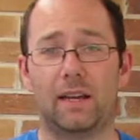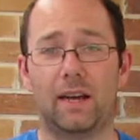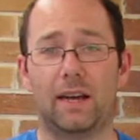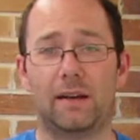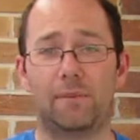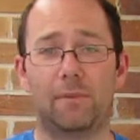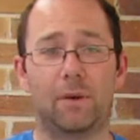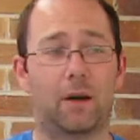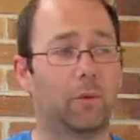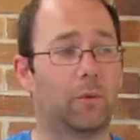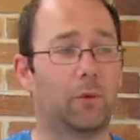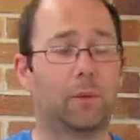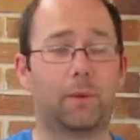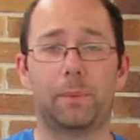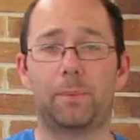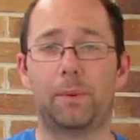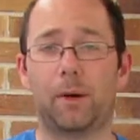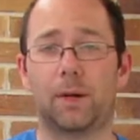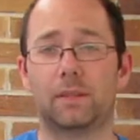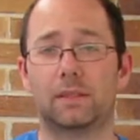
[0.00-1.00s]
I will be
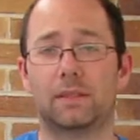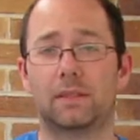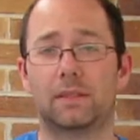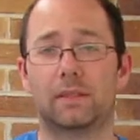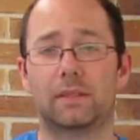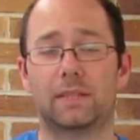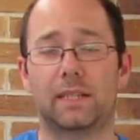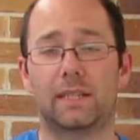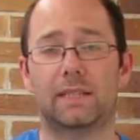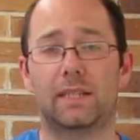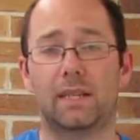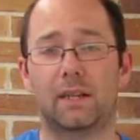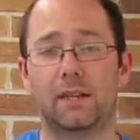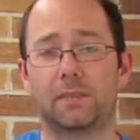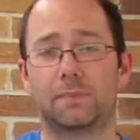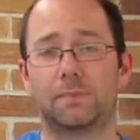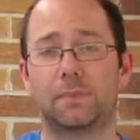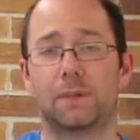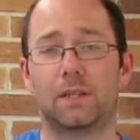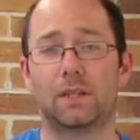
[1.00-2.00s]
posting the
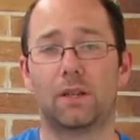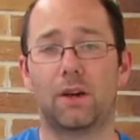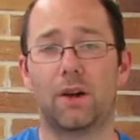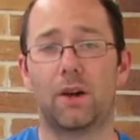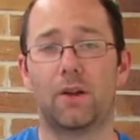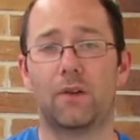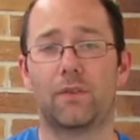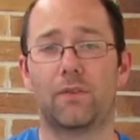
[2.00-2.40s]
details below